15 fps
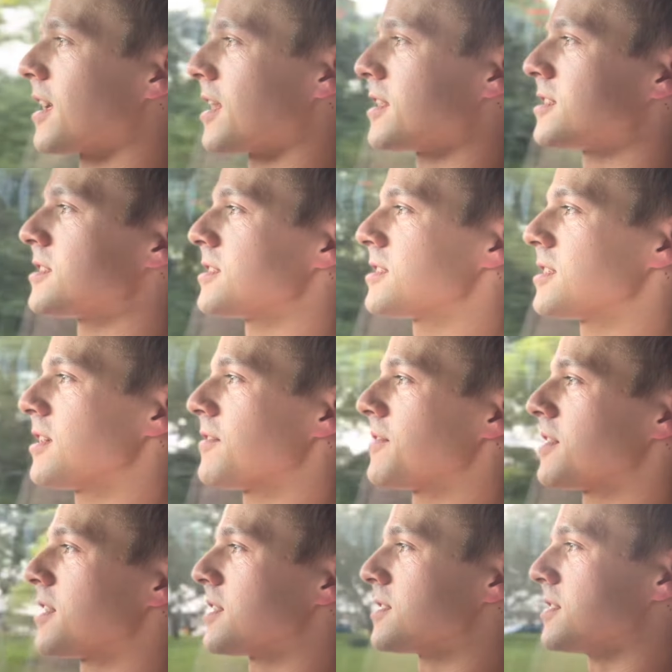let's just see if
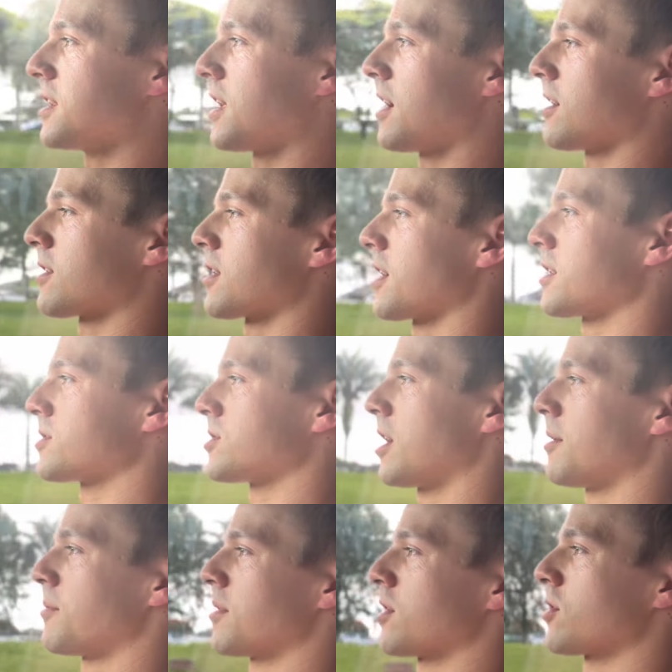it does it now. Okay, so
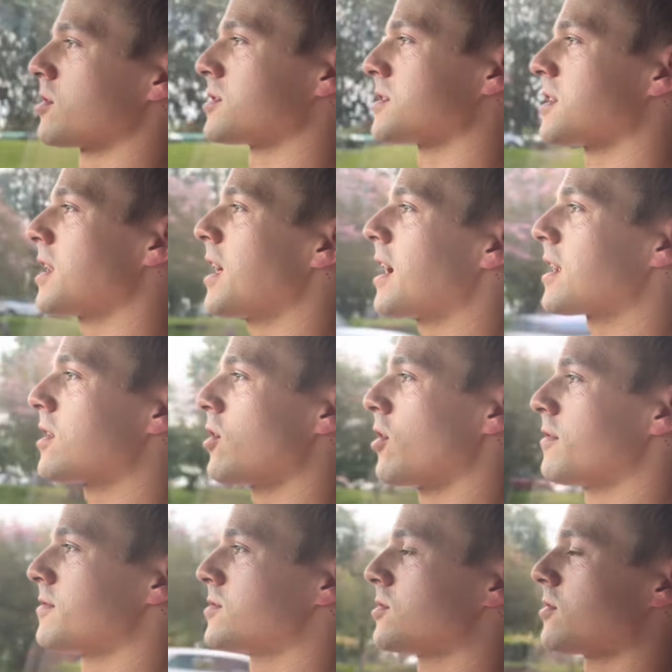I'm gonna go slightly
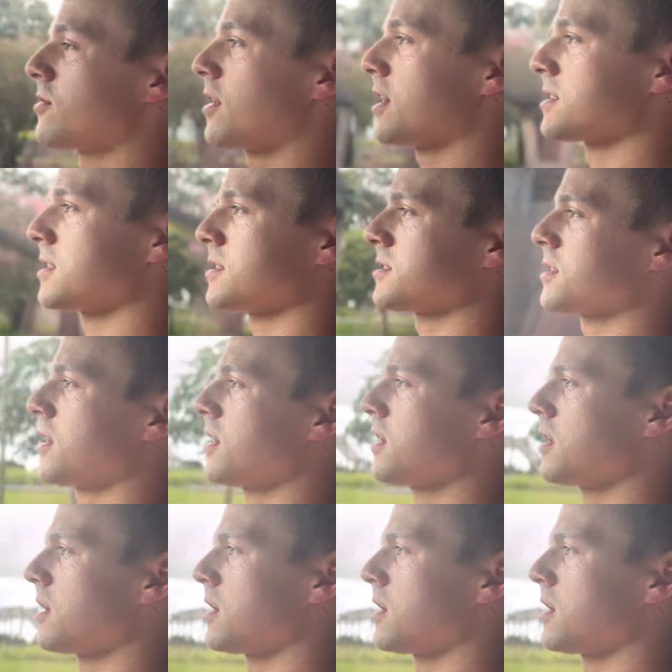over to the right hand side.